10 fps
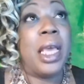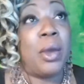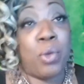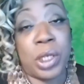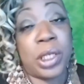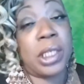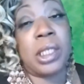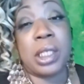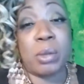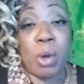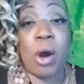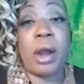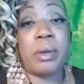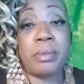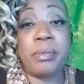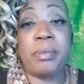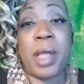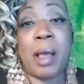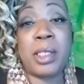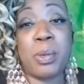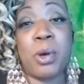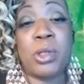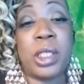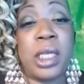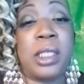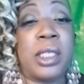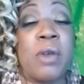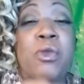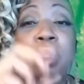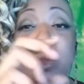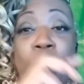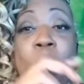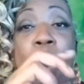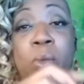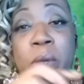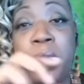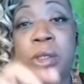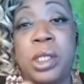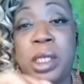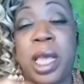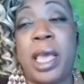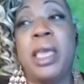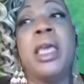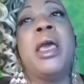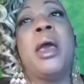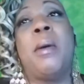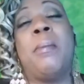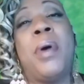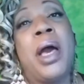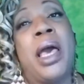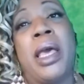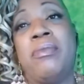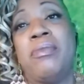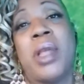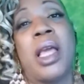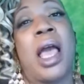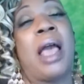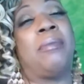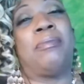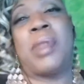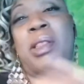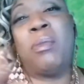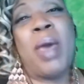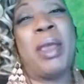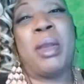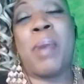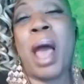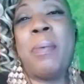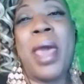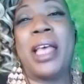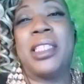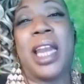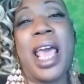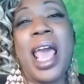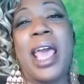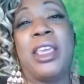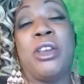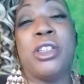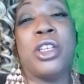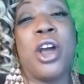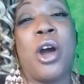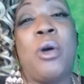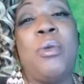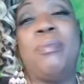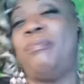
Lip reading: which isn't smart. I'm supposed to eat several small meals a day, but the bypass that I had years ago,